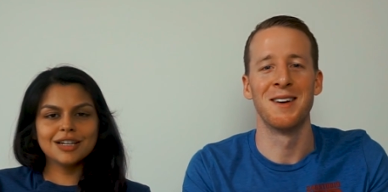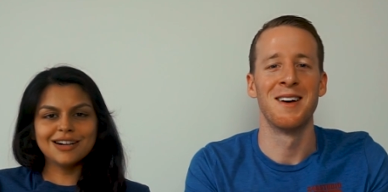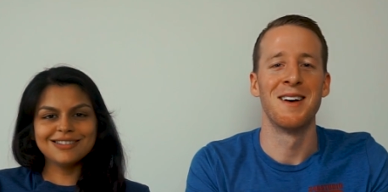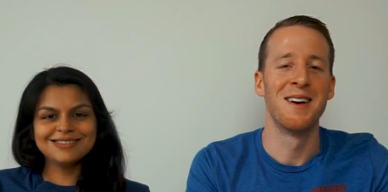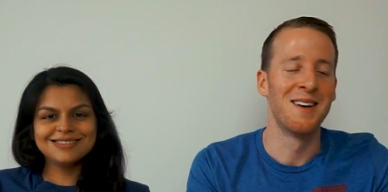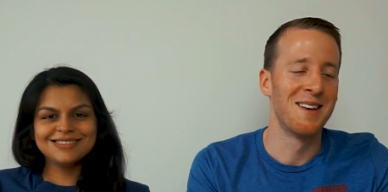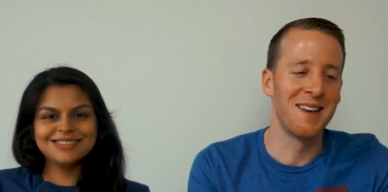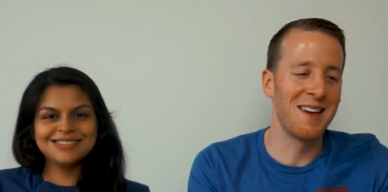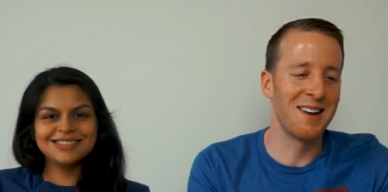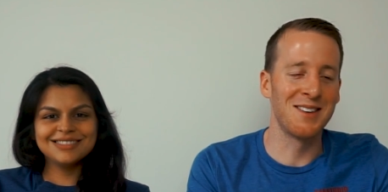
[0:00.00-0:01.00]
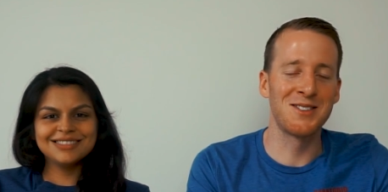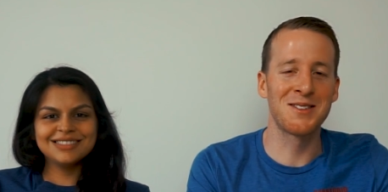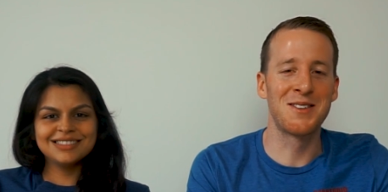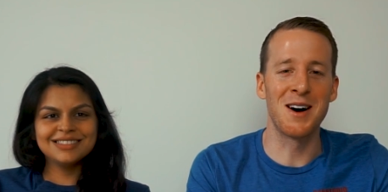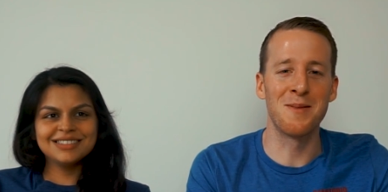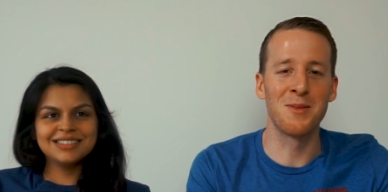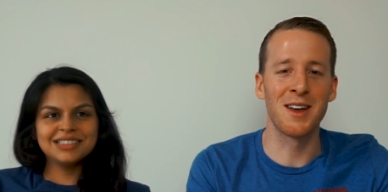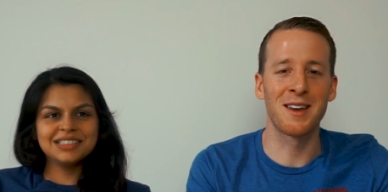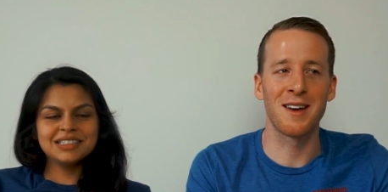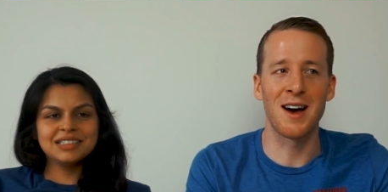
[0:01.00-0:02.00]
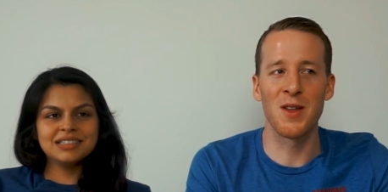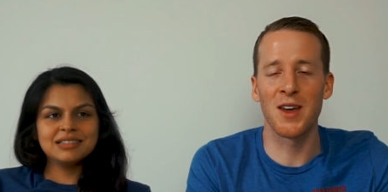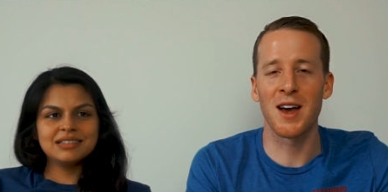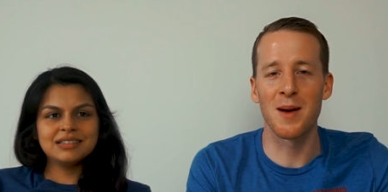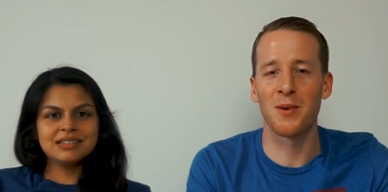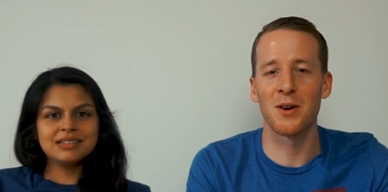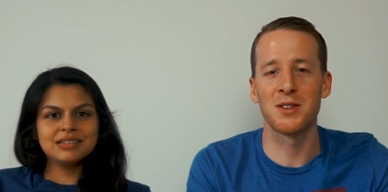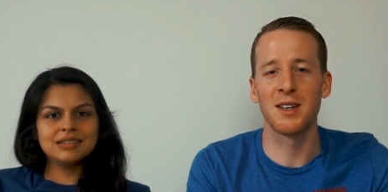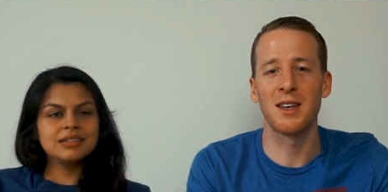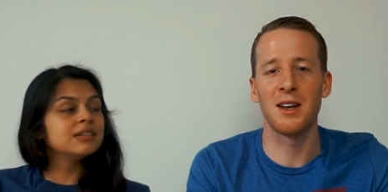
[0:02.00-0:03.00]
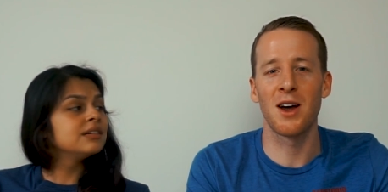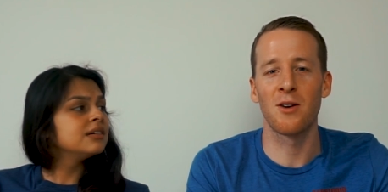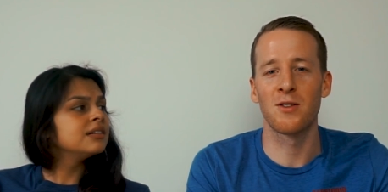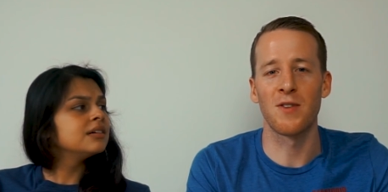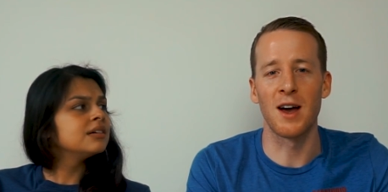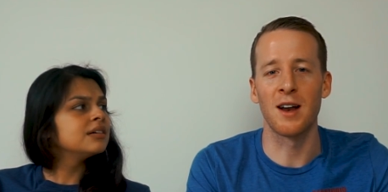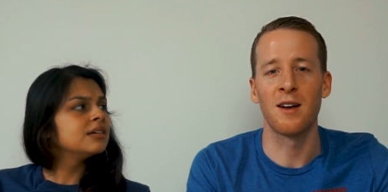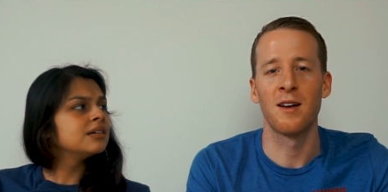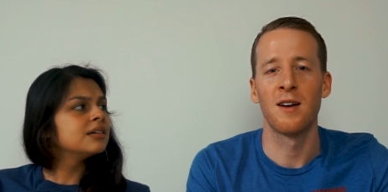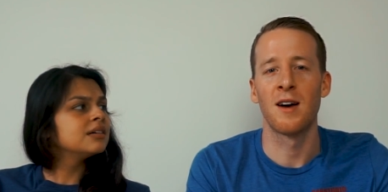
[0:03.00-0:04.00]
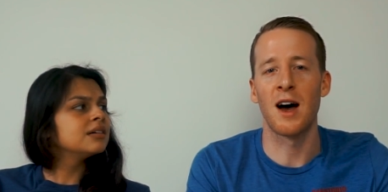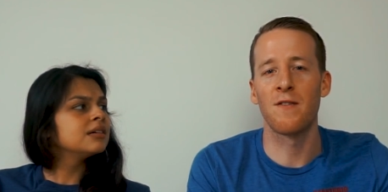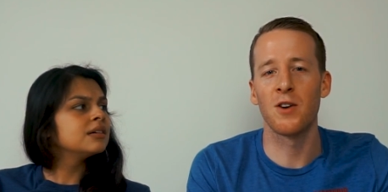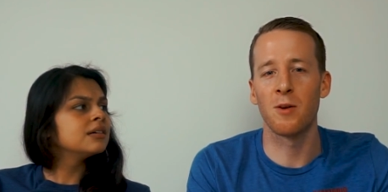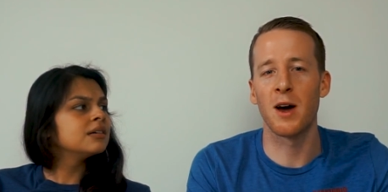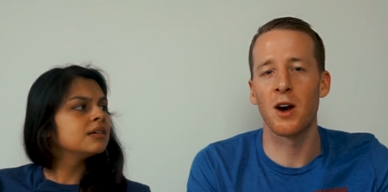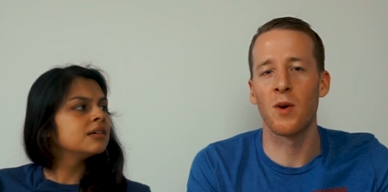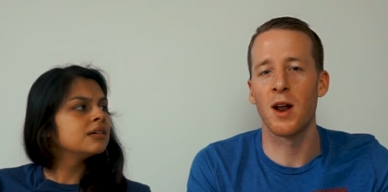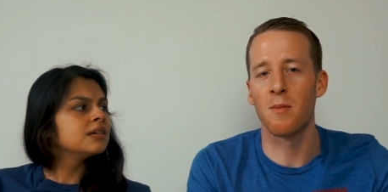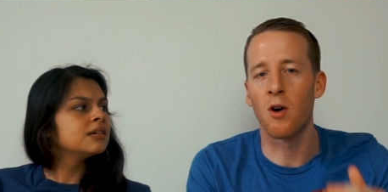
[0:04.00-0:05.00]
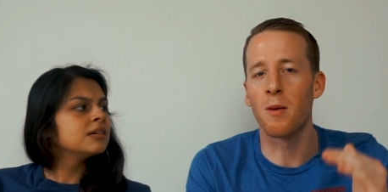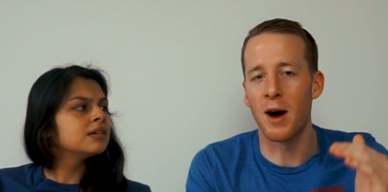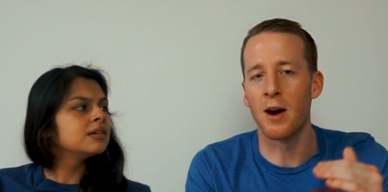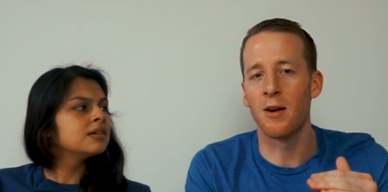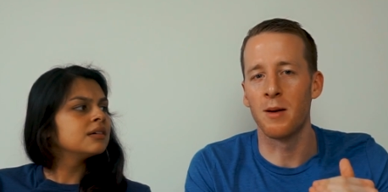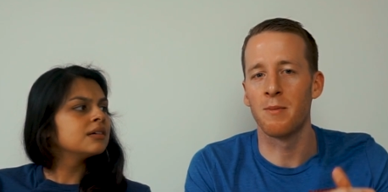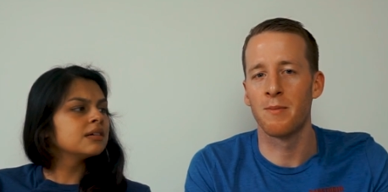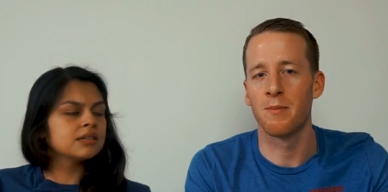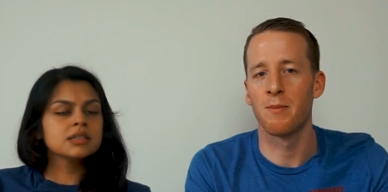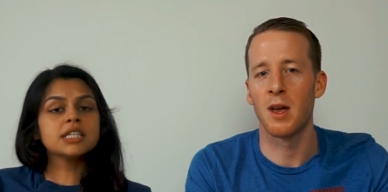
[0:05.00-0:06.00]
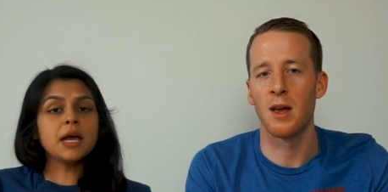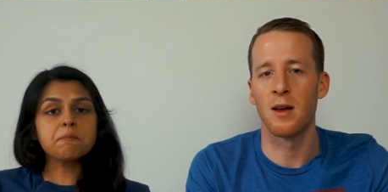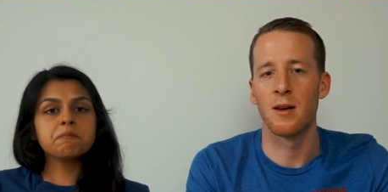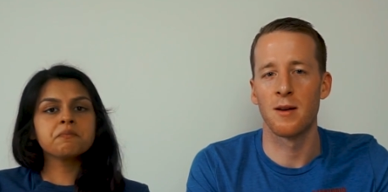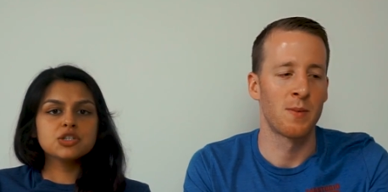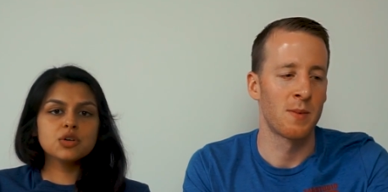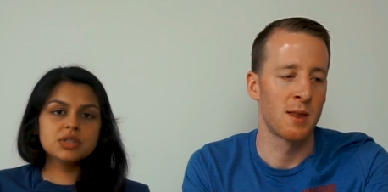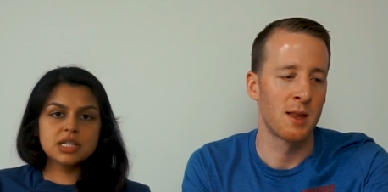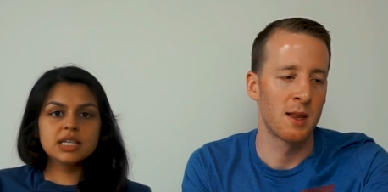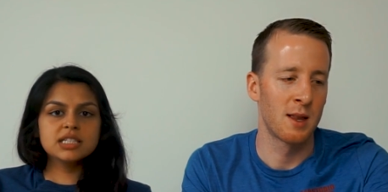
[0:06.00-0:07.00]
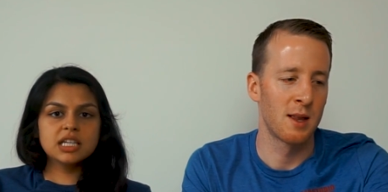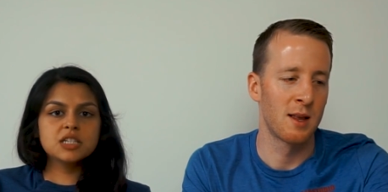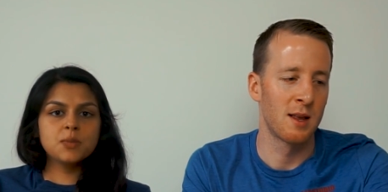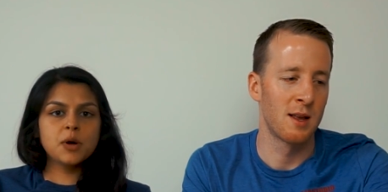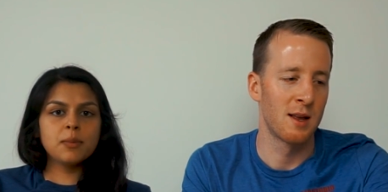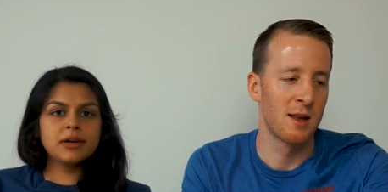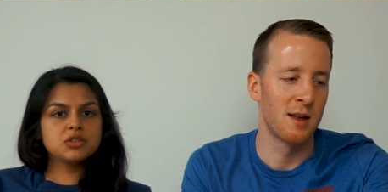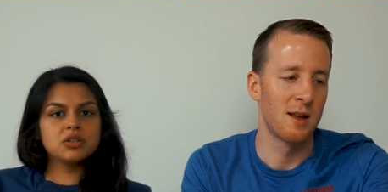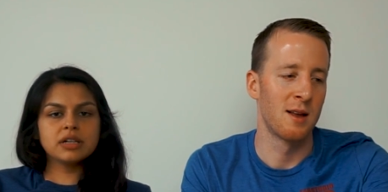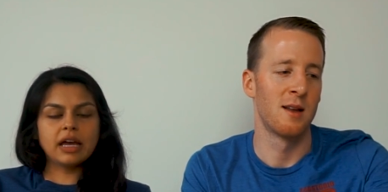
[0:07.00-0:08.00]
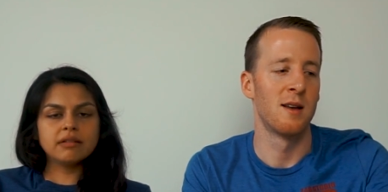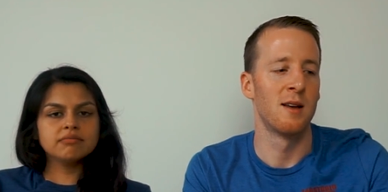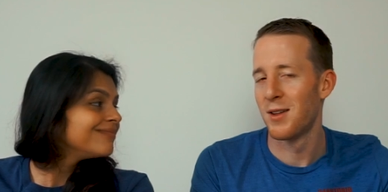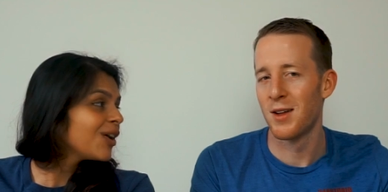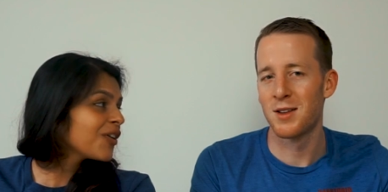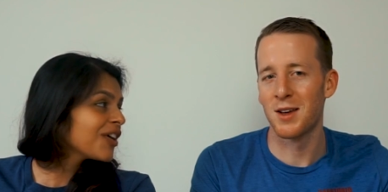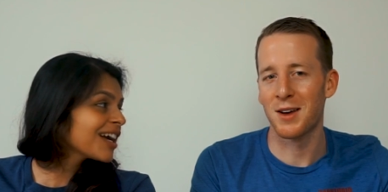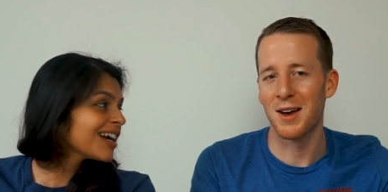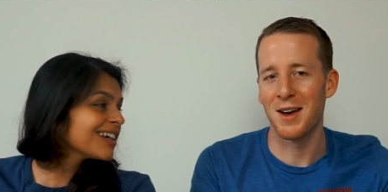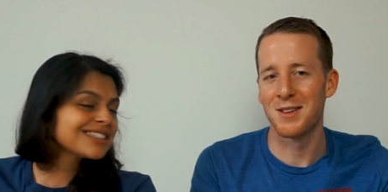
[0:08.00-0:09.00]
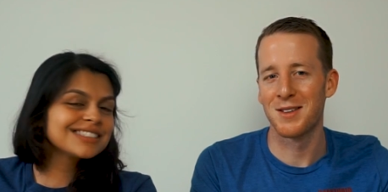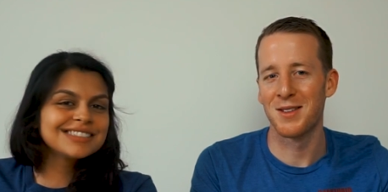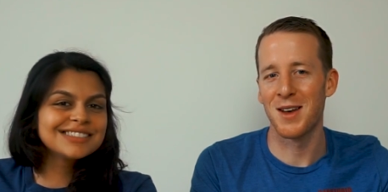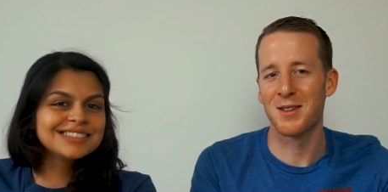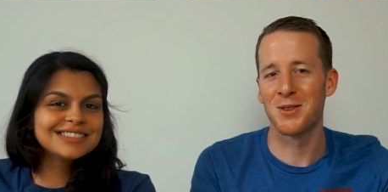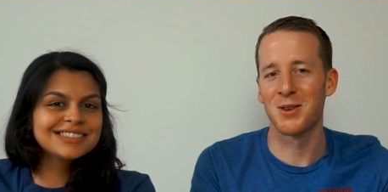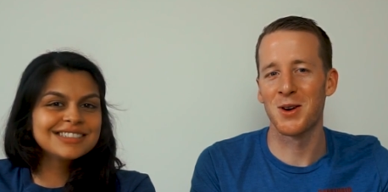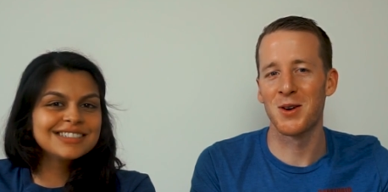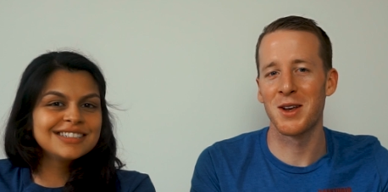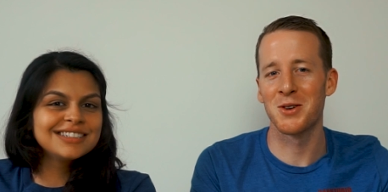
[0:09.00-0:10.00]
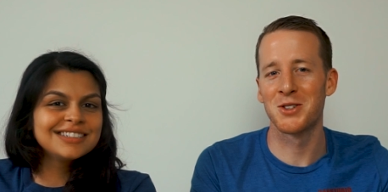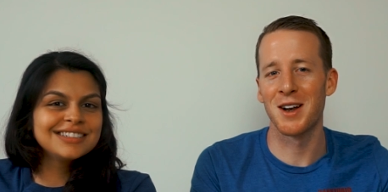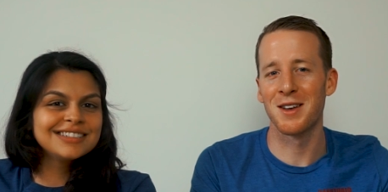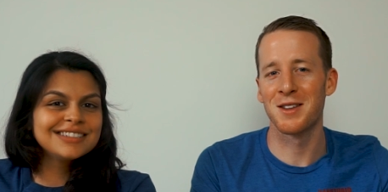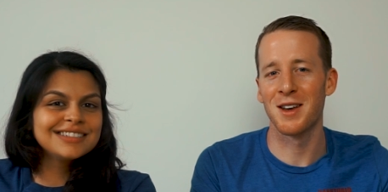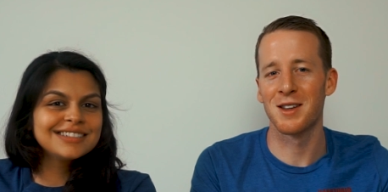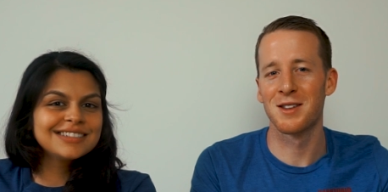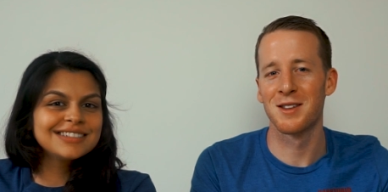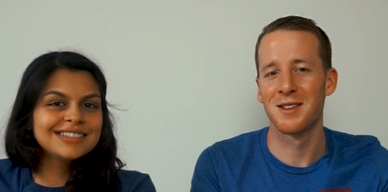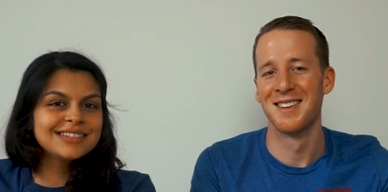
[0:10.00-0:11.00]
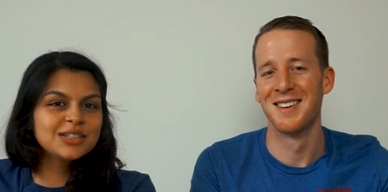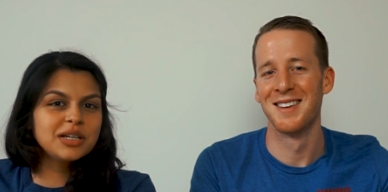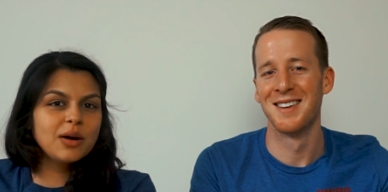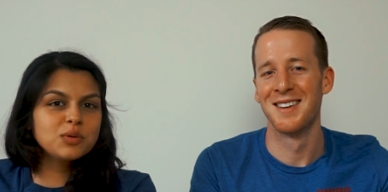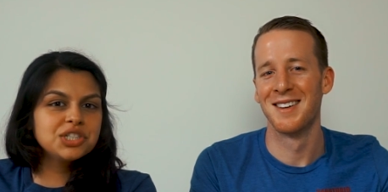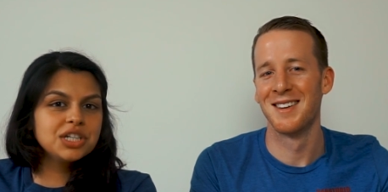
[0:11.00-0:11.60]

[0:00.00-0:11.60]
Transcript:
Speaker 1: Yeah. And it's just dumb. Like I think high protein keto is fine. I feel better when I'm more moderate.
Speaker 2: Same. So it's, it's experimental again. That's okay. it, guys.
Speaker 1: That's gluconeogenesis.
Speaker 2: You down with